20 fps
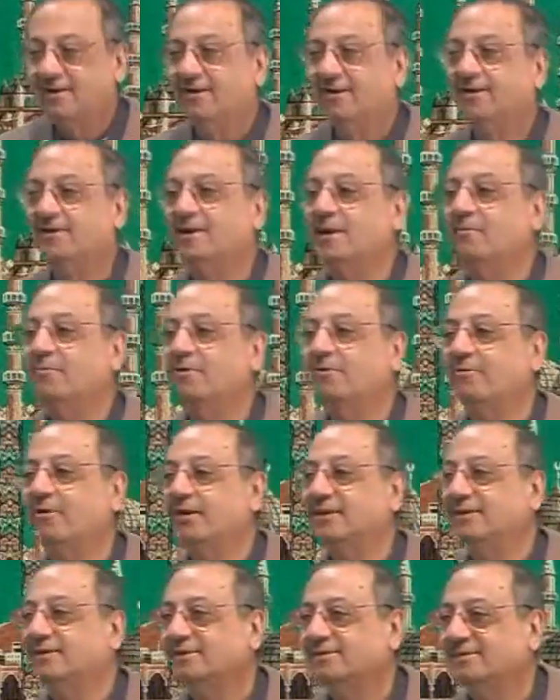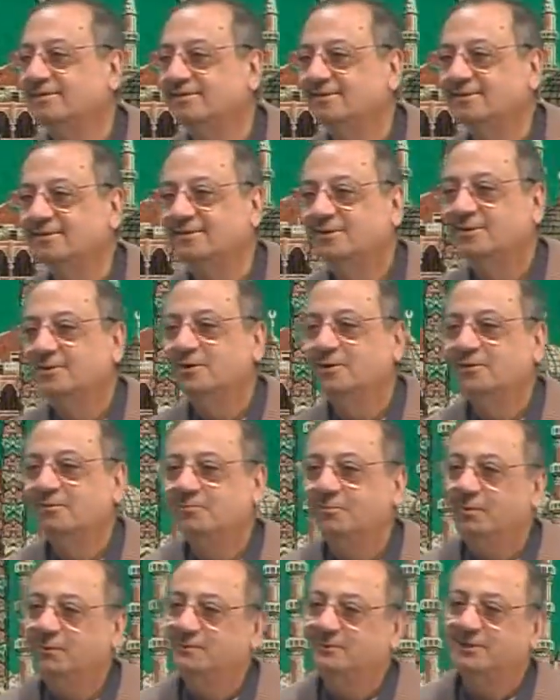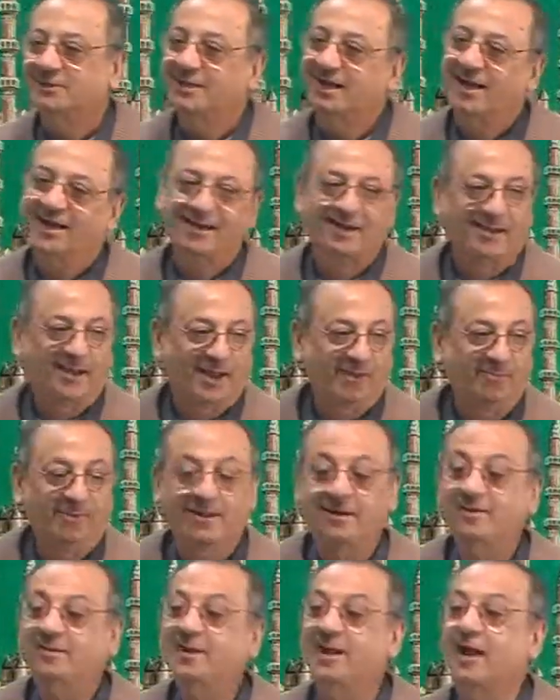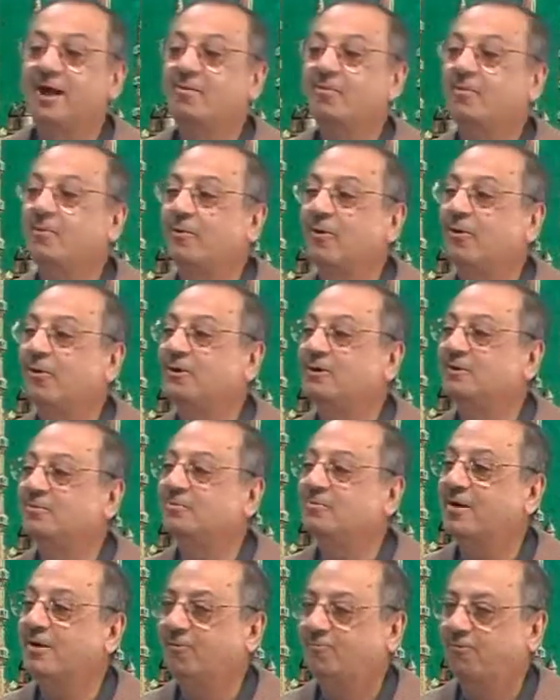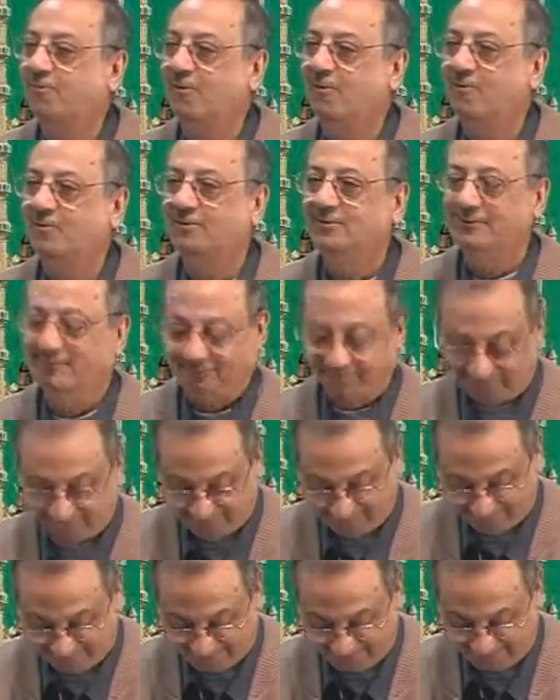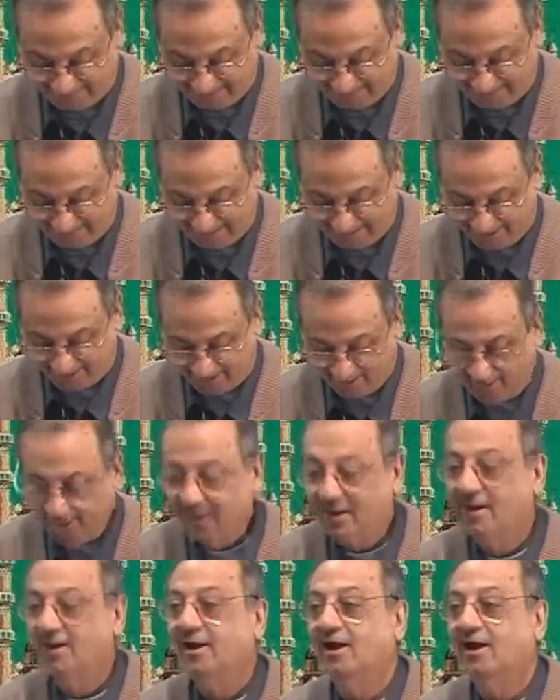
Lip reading: Number 1, mubtada and khabar. They are both marfu. Are you?